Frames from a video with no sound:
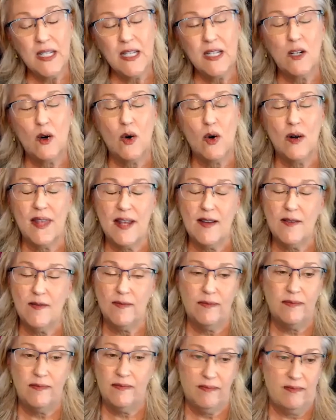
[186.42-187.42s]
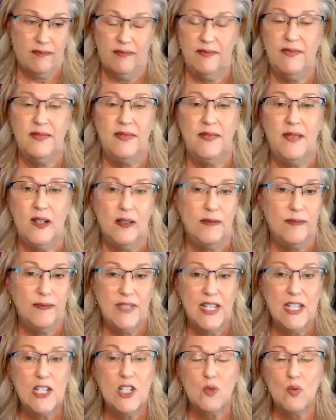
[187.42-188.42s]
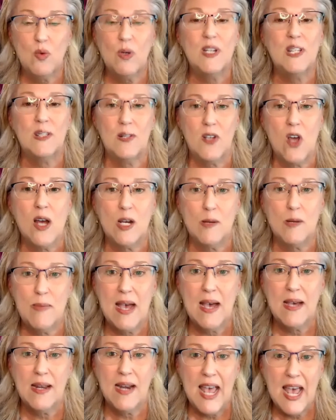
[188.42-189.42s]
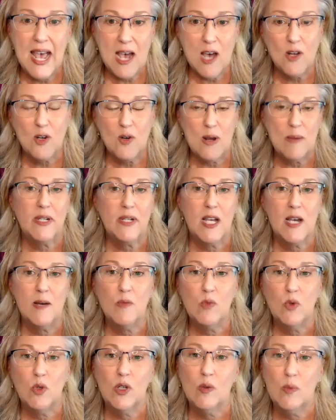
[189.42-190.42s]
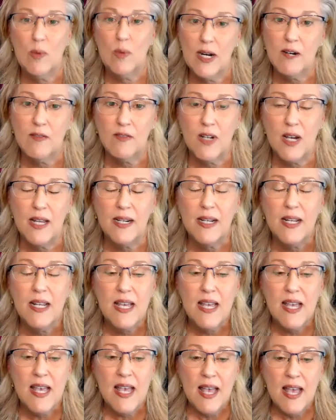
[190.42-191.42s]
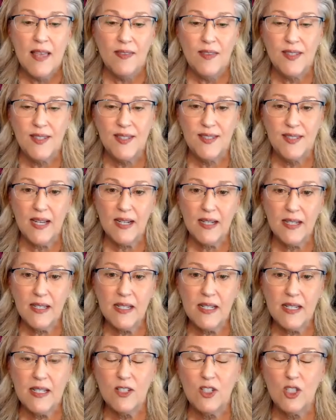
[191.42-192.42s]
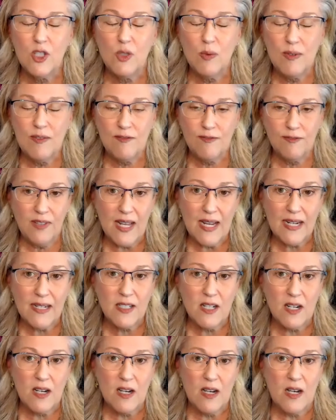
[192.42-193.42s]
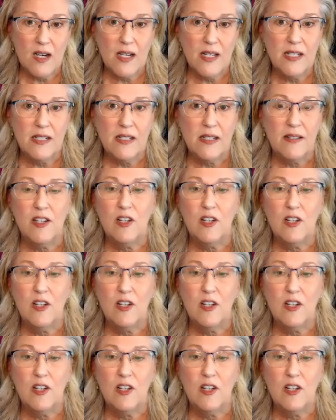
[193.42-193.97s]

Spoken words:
or they just want to talk about, how do I become more aware of God? Second is to reflect on their